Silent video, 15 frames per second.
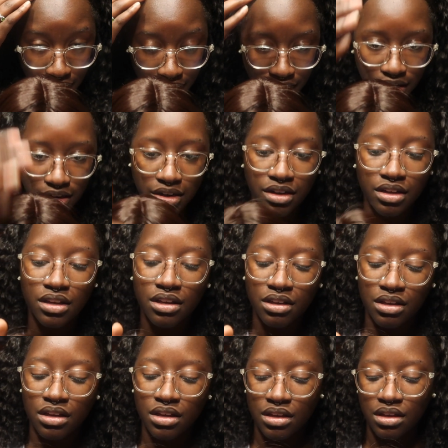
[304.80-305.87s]
there.
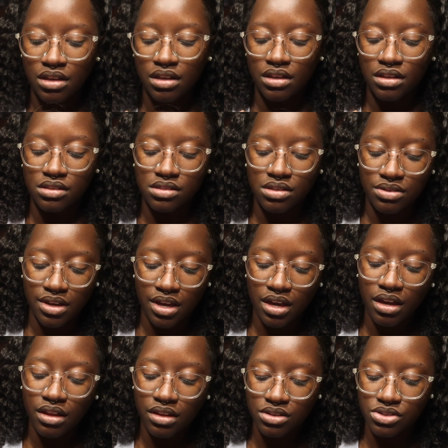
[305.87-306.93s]
So yeah,
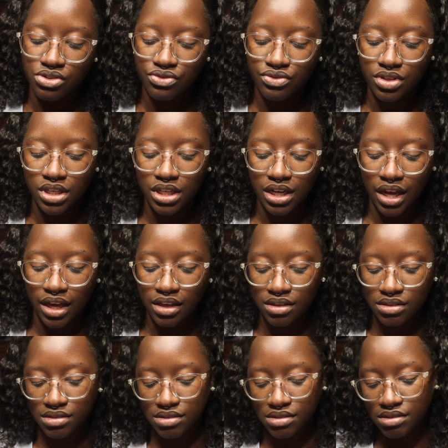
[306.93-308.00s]
that's really
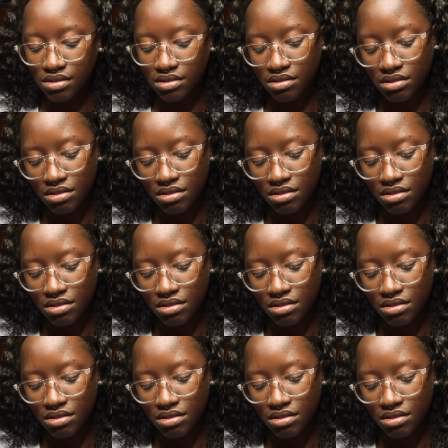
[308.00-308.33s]
nice.